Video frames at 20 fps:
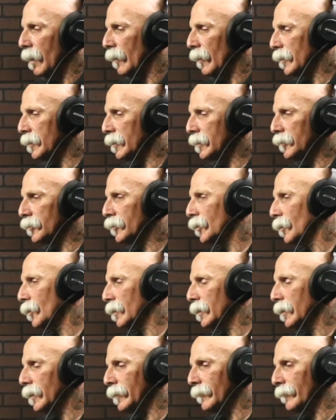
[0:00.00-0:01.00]
they're just
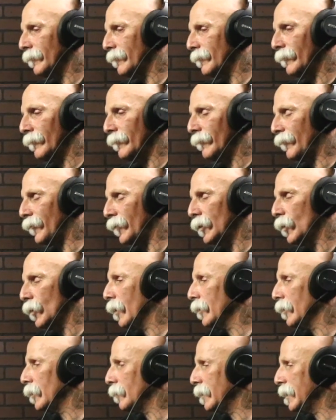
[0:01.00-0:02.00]
doing it for
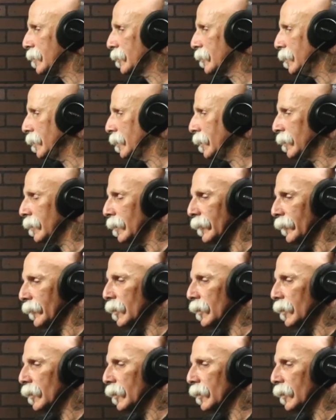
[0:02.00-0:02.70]
no other reason than